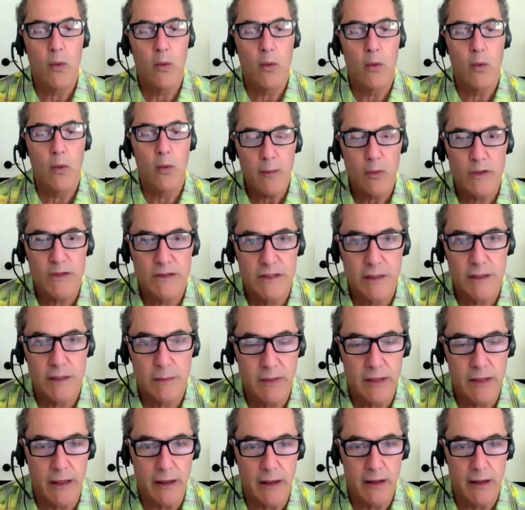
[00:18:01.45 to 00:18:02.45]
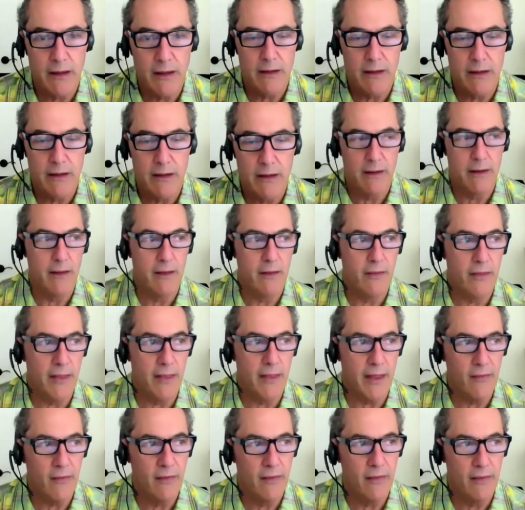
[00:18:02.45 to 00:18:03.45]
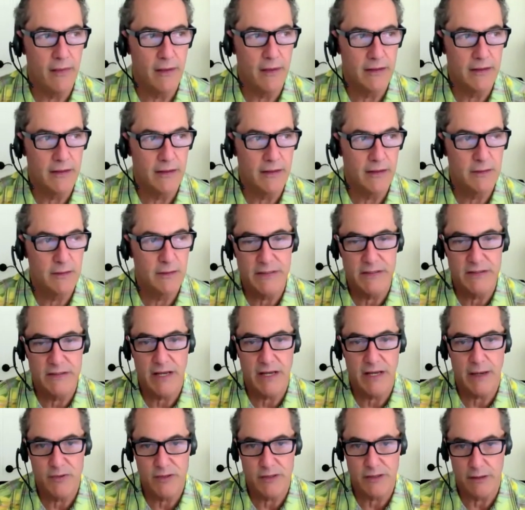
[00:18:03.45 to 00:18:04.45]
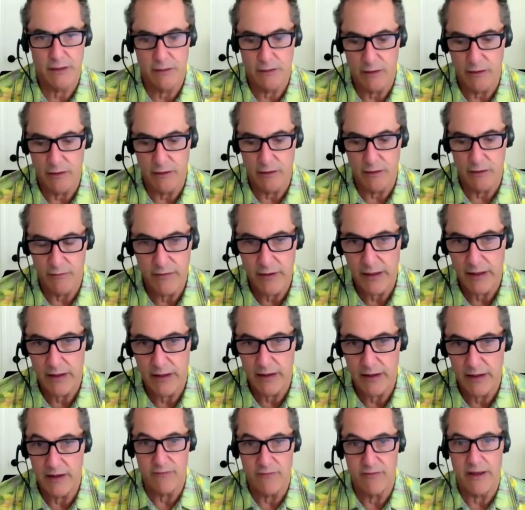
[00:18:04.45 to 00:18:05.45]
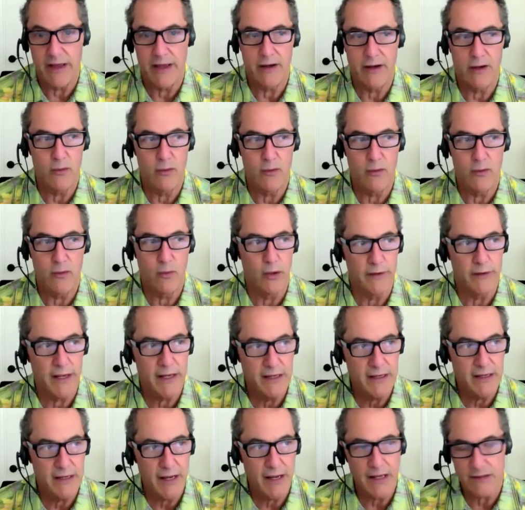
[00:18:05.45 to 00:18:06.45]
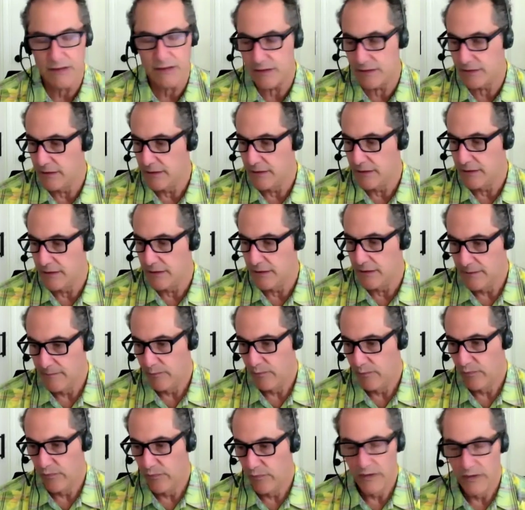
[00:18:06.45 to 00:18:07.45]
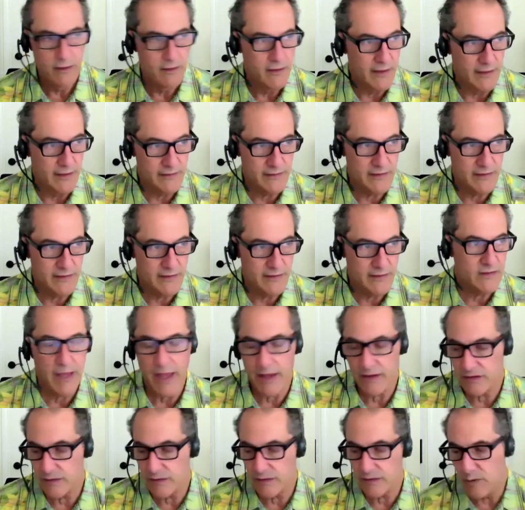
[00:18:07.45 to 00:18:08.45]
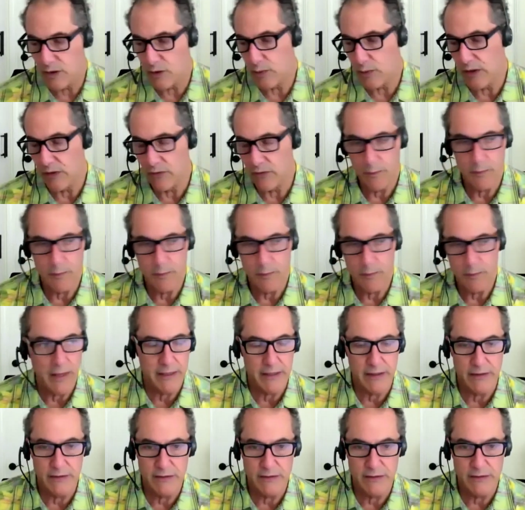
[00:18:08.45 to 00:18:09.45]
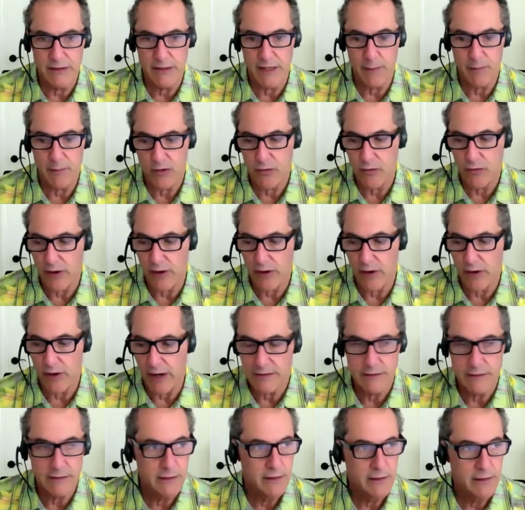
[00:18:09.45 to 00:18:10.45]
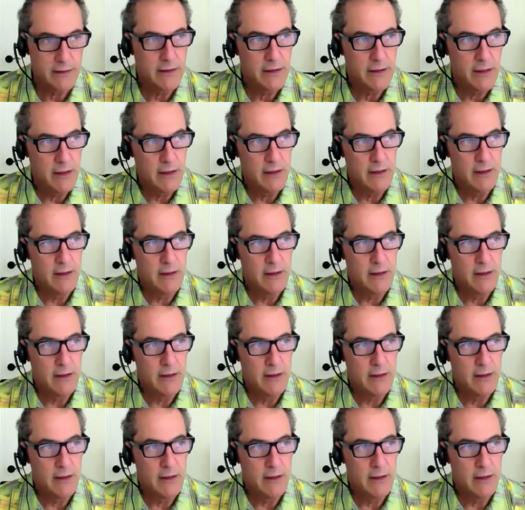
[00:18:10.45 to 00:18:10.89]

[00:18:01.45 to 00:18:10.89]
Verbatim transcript: We're way more similar than this perception of living in a divided world. And yes, there's this chasm between Republicans and Democrats.